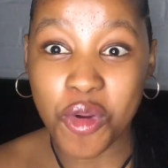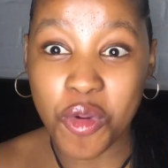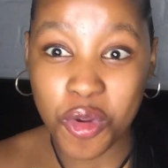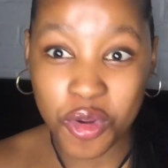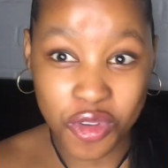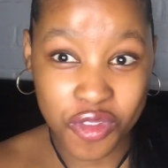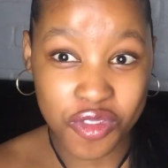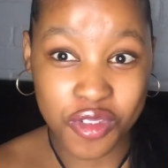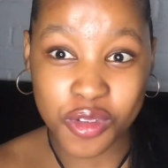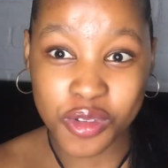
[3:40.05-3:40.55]
all
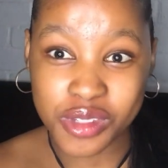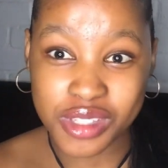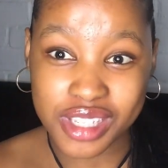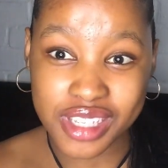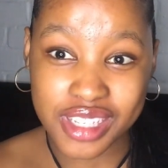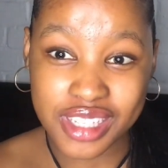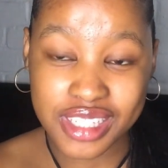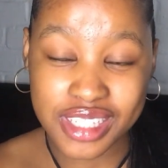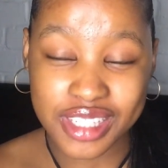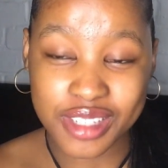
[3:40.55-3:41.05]
of those
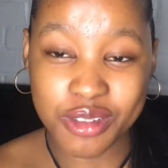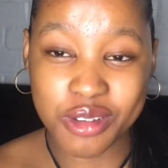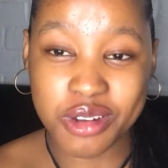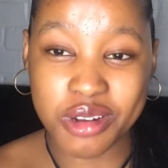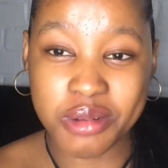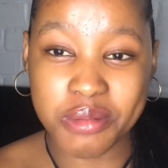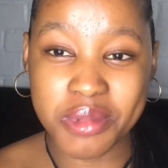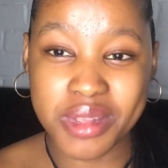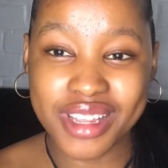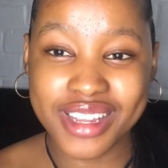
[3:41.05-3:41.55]
things, you know
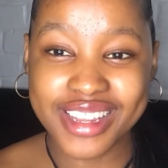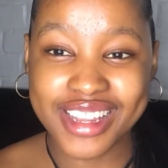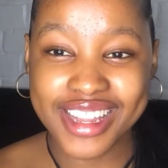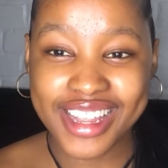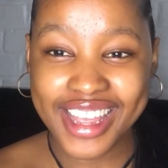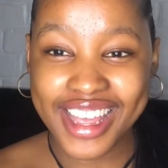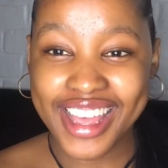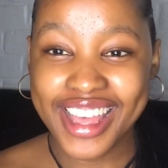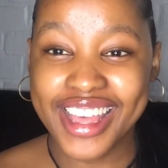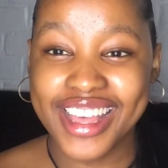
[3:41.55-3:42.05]
what I mean,
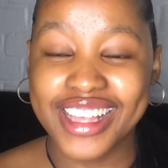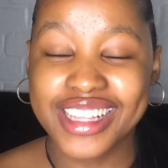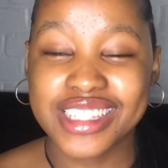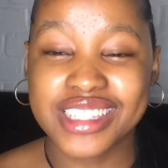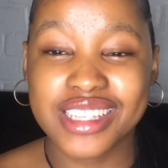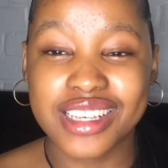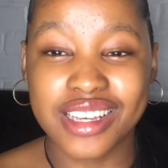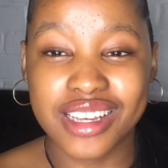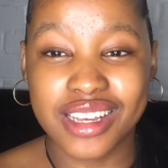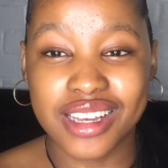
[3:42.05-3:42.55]

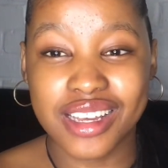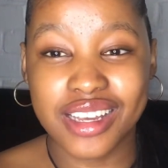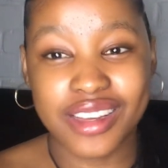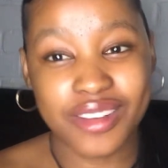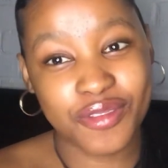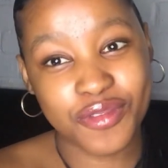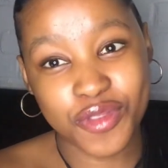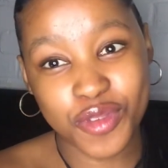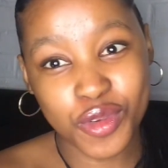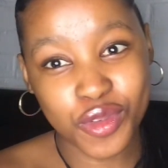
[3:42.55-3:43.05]
to a
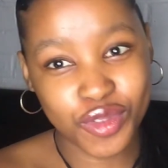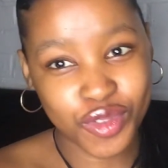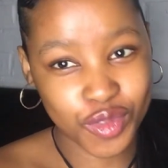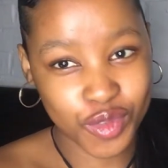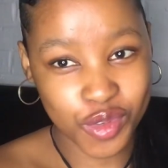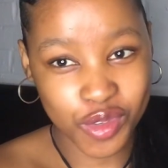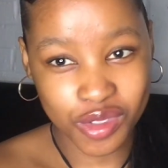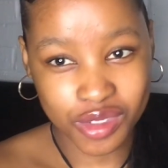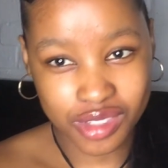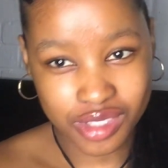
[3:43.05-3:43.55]
few
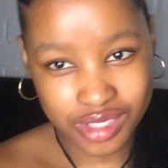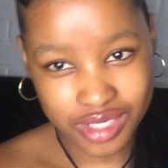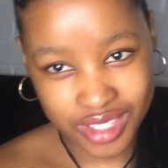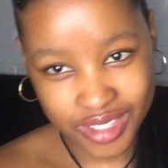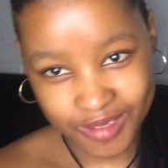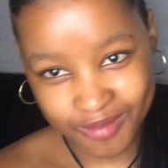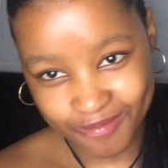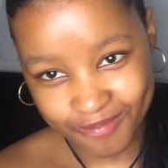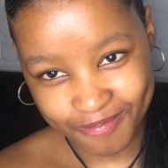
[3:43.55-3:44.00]
schools.